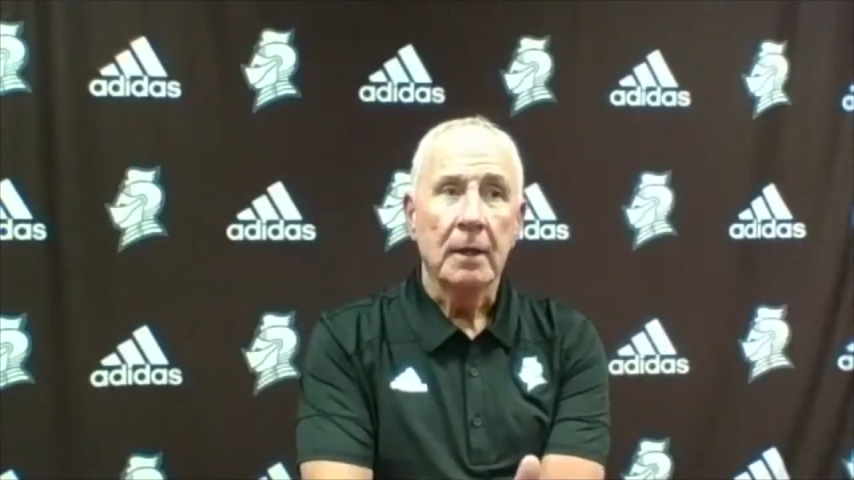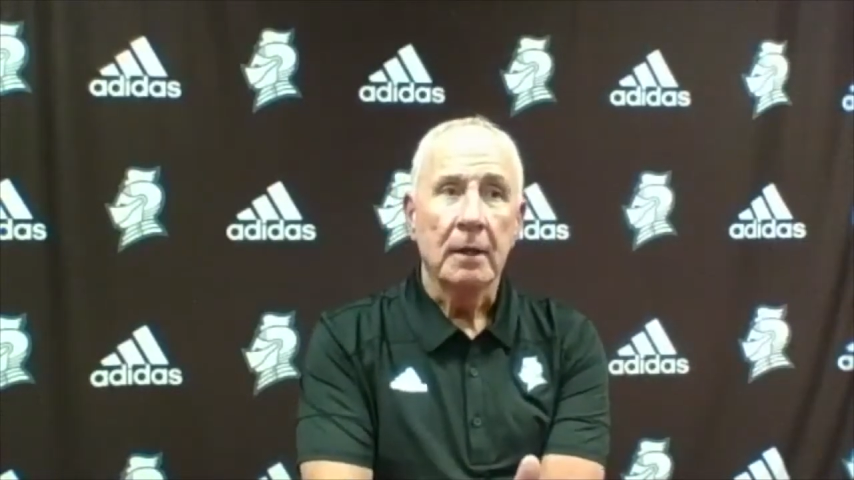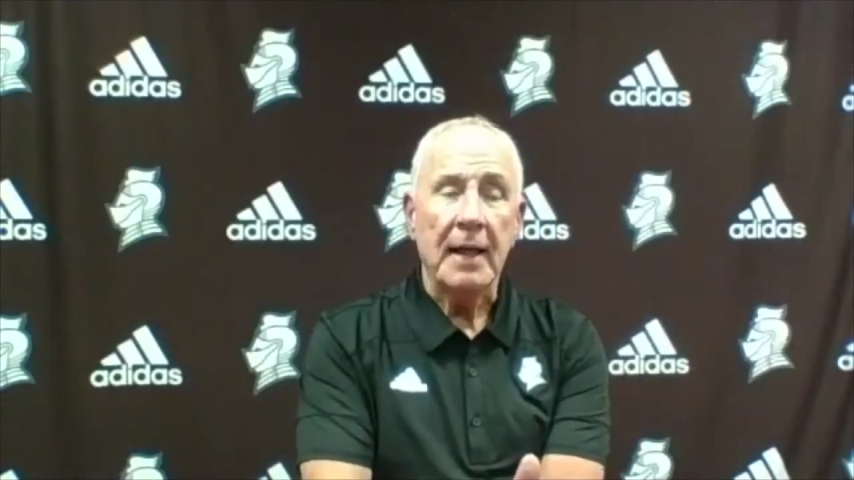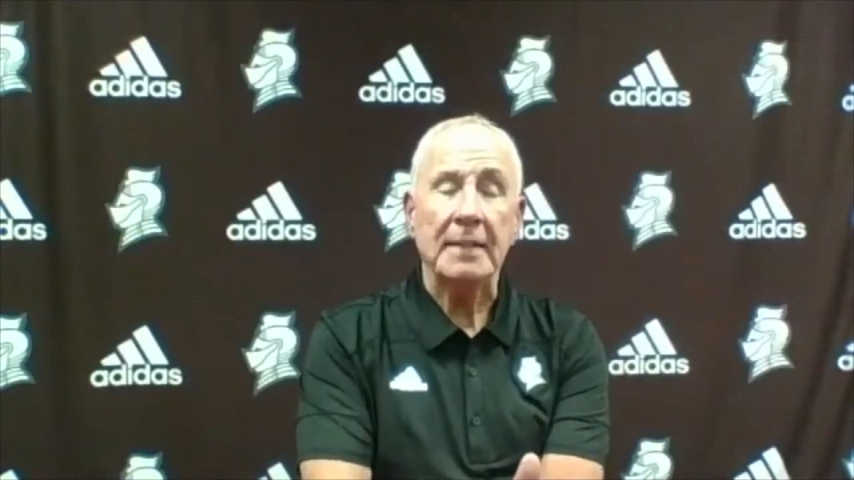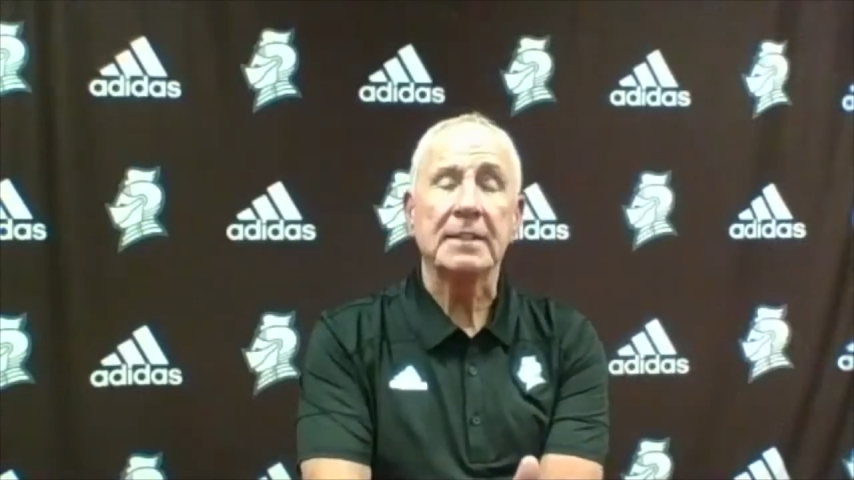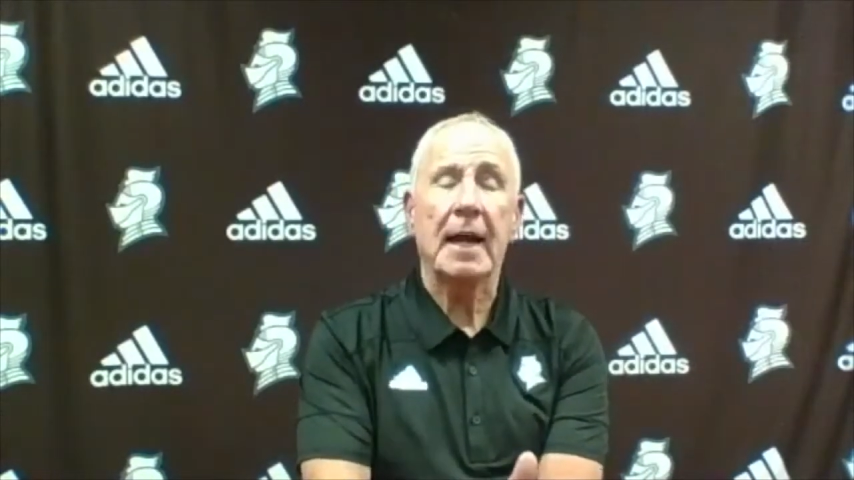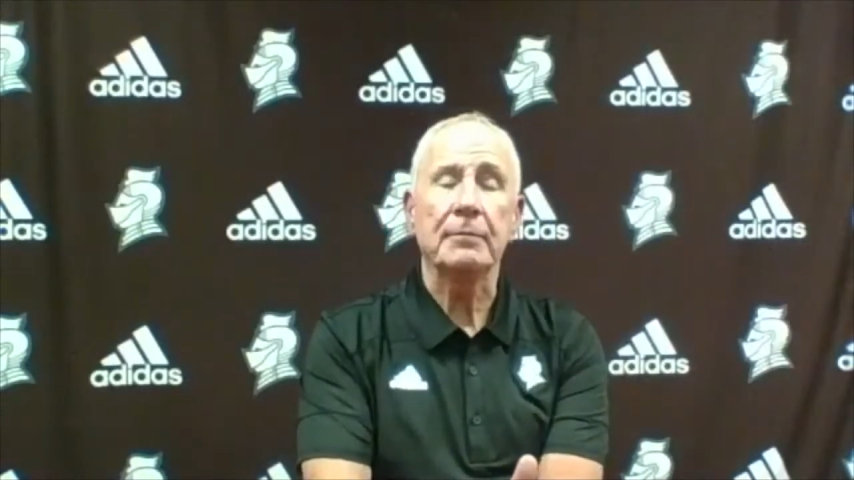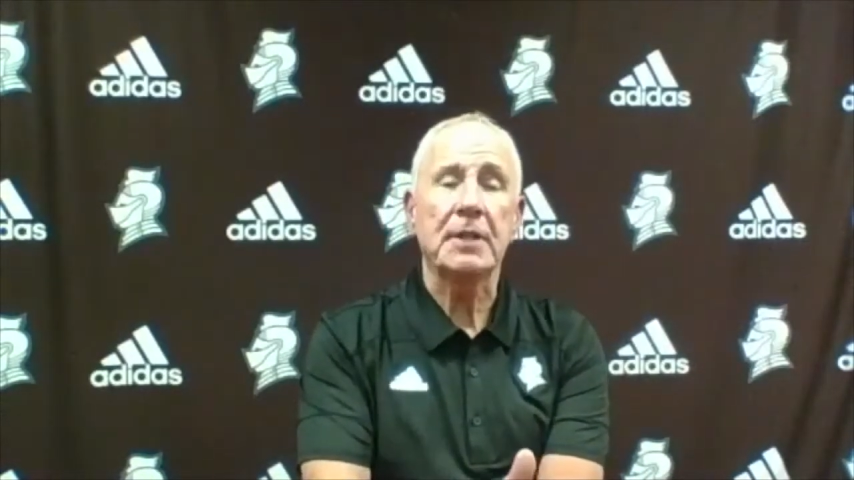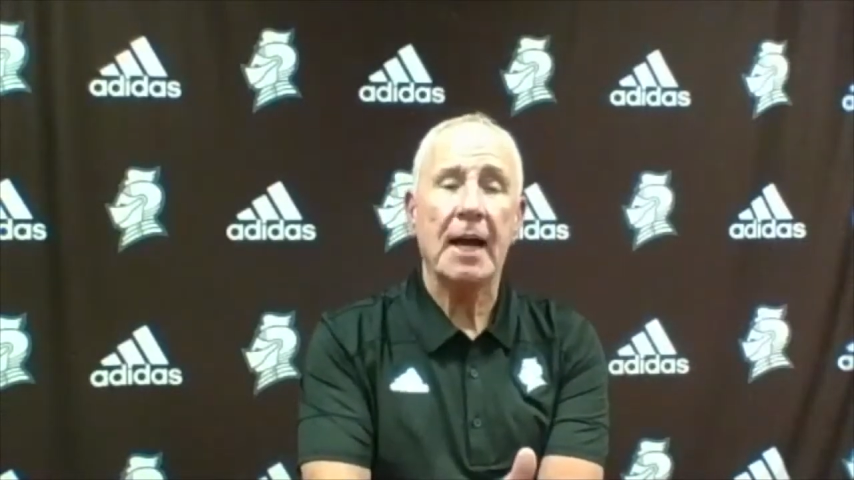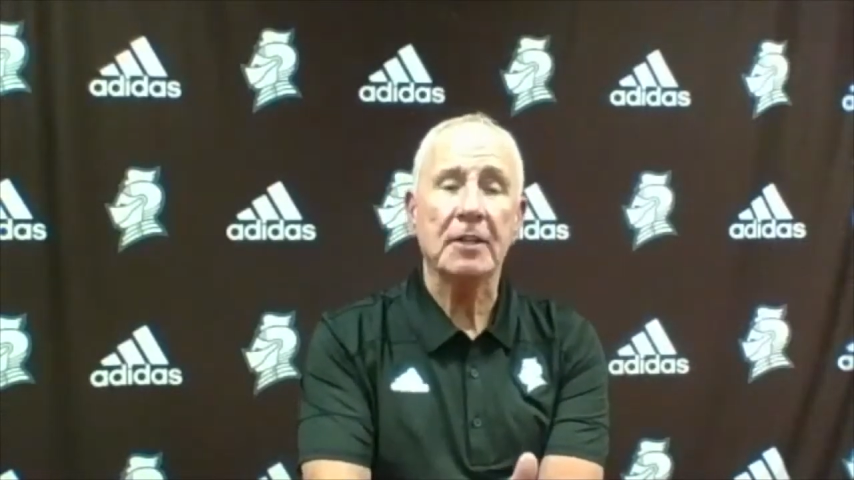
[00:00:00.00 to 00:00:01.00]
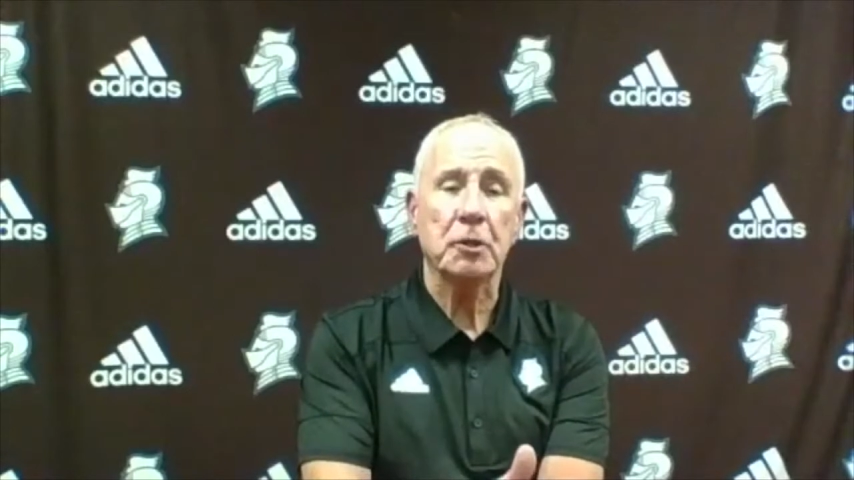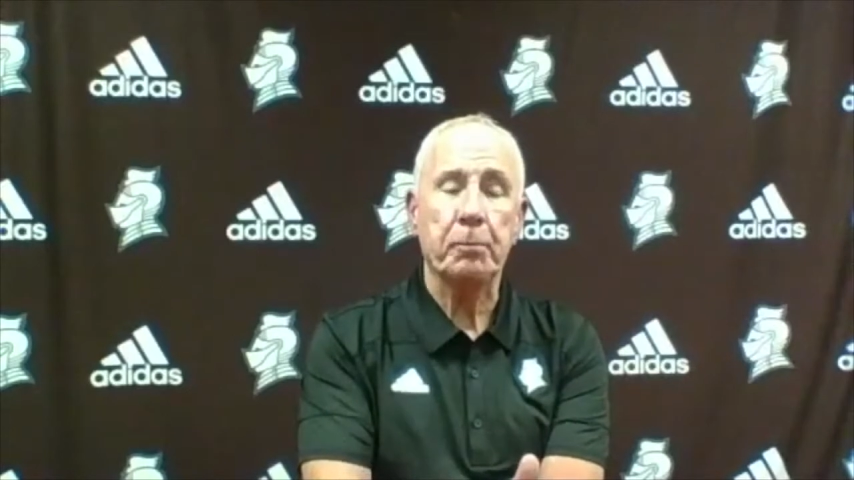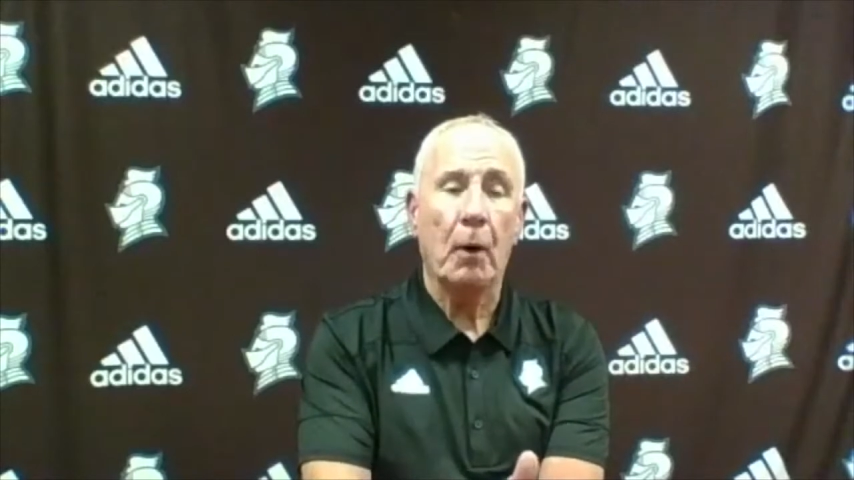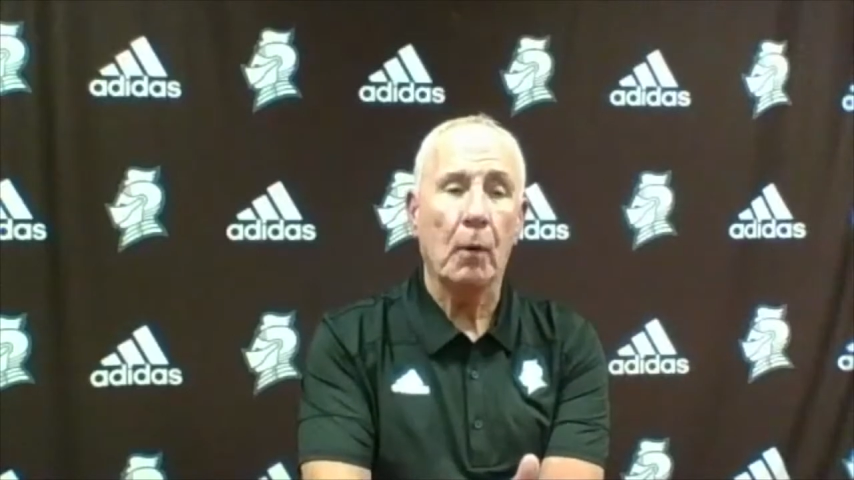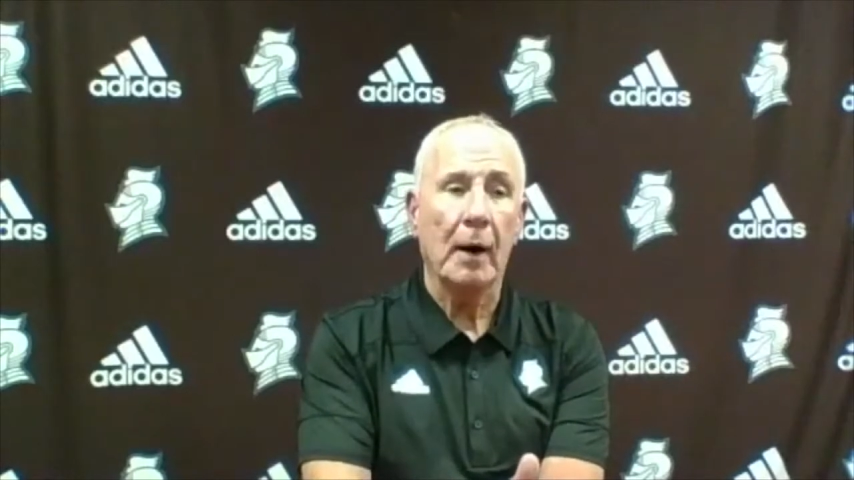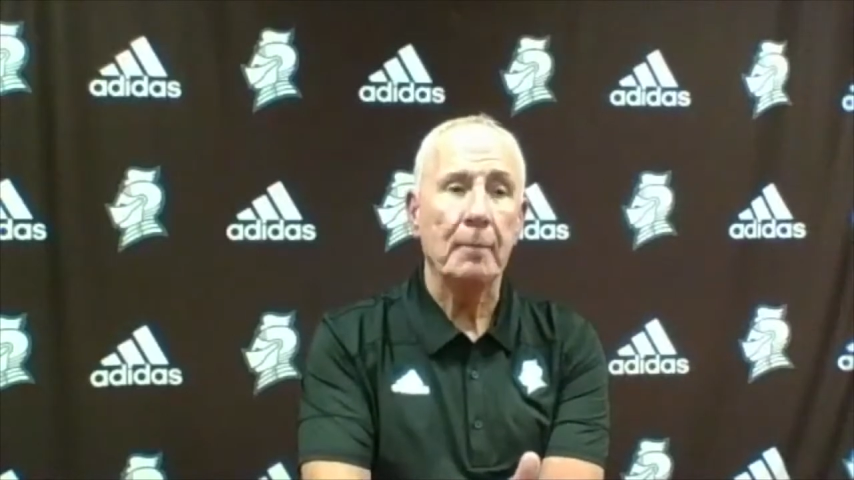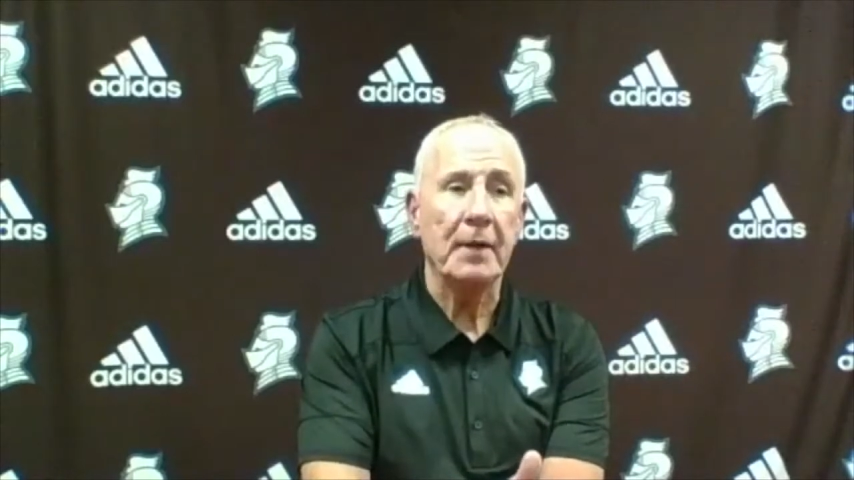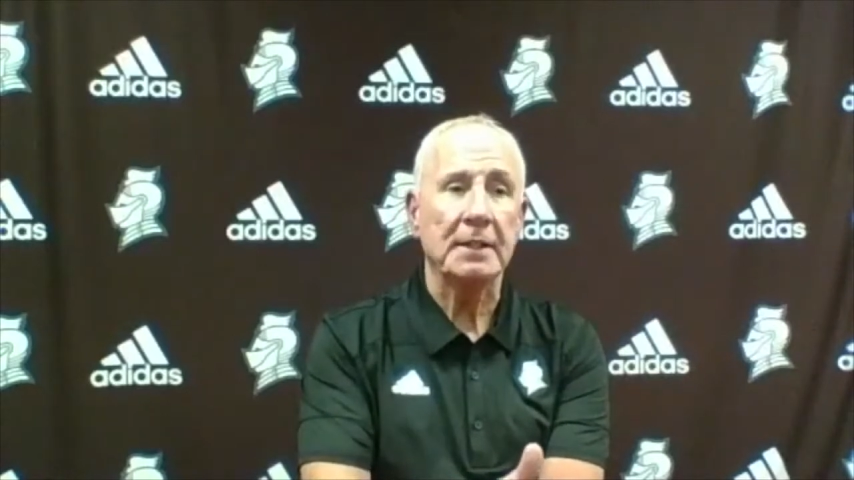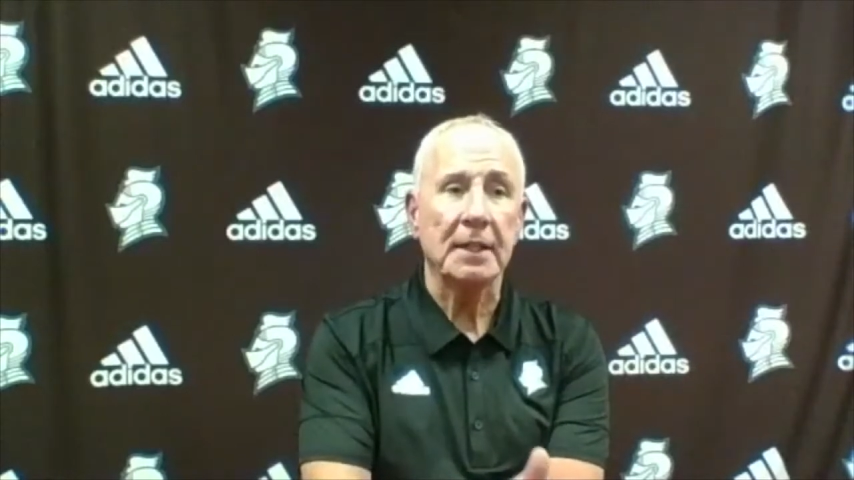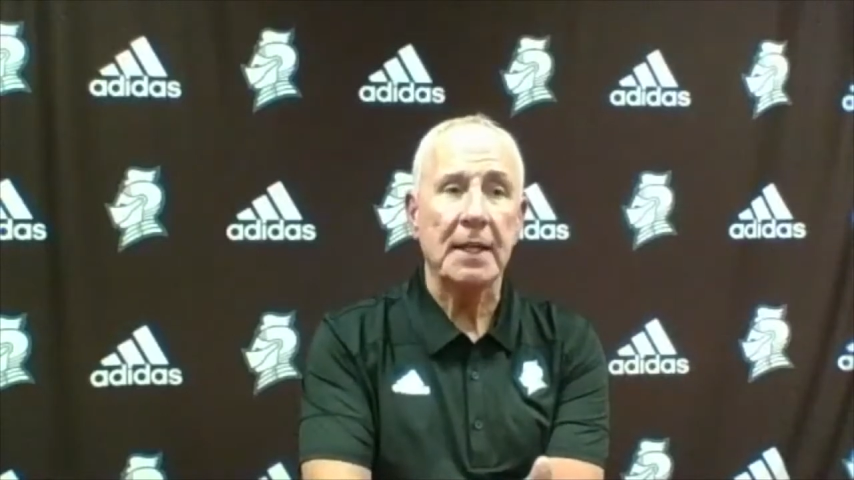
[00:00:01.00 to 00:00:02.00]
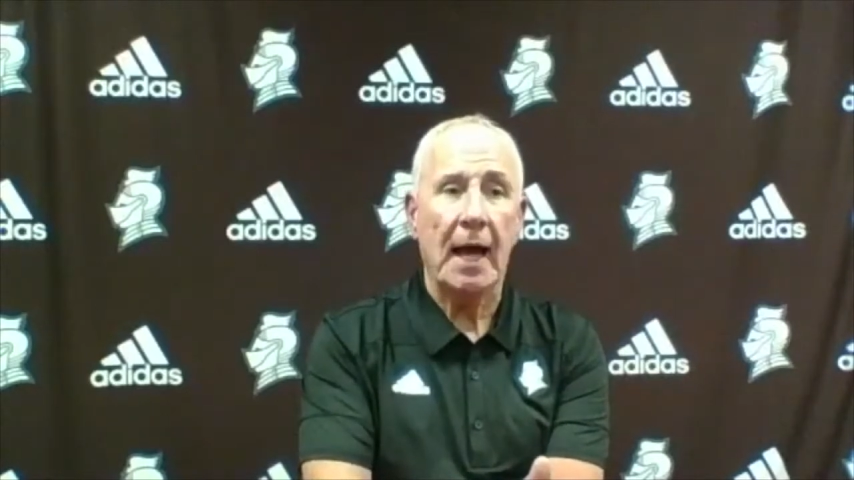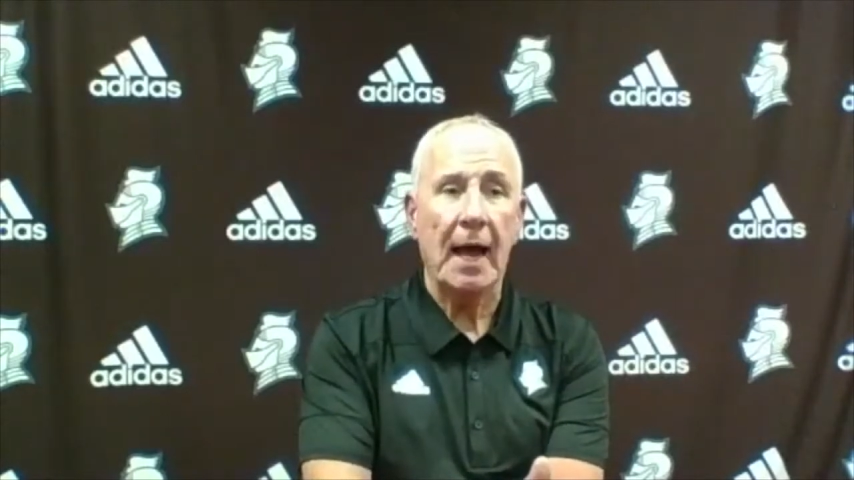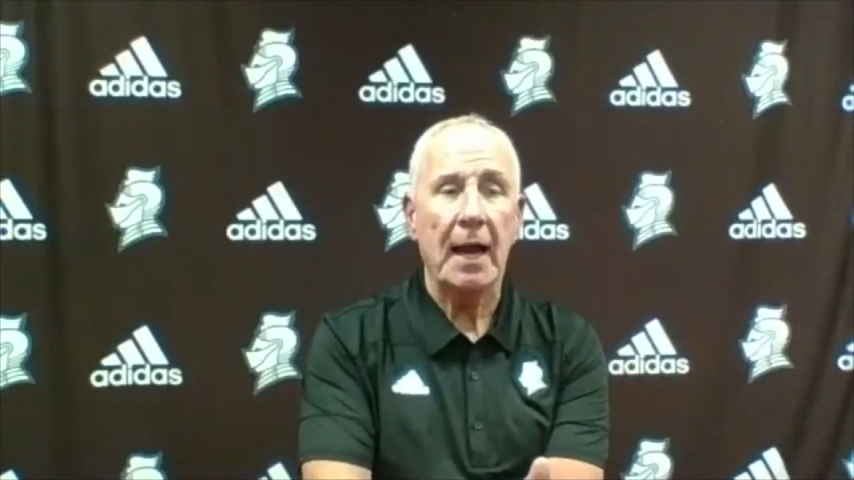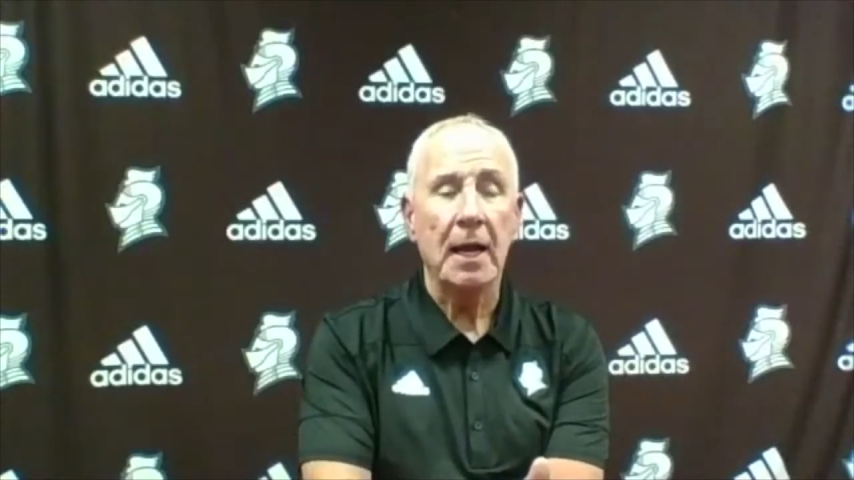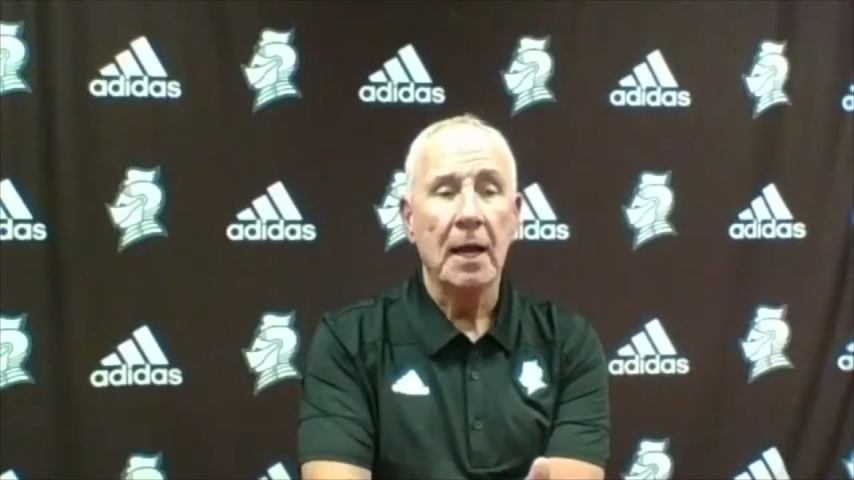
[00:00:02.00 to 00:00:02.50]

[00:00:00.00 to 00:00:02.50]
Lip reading: That same Texas program that today